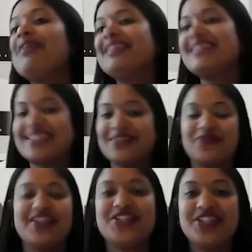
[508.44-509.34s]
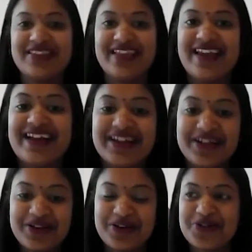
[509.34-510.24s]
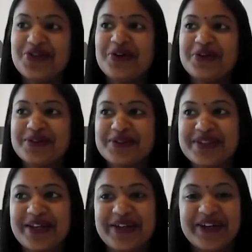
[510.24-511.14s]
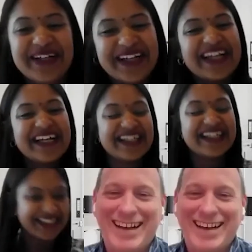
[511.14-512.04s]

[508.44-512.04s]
It's a feature that I can control, so I